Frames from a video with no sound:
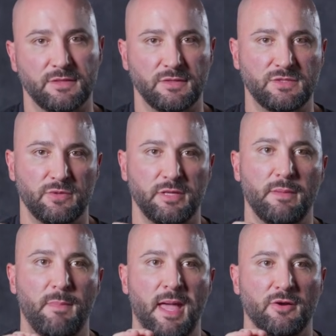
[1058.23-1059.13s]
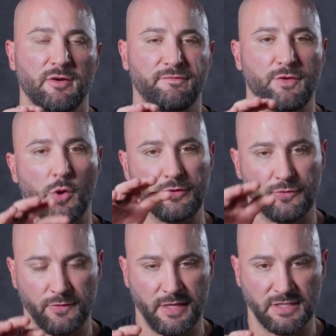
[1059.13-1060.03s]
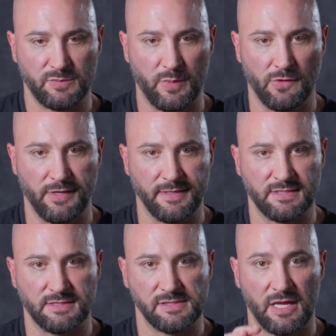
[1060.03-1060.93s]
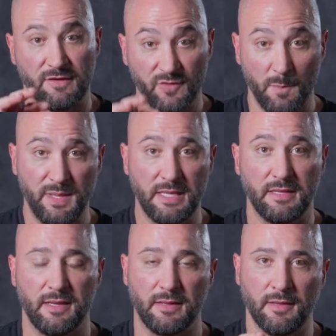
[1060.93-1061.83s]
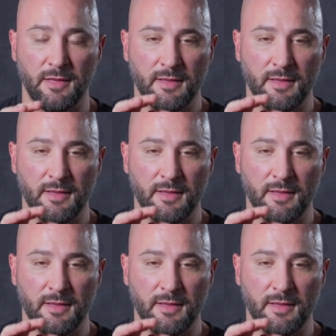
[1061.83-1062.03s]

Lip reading: So it's really a matter of going through the experience of competing,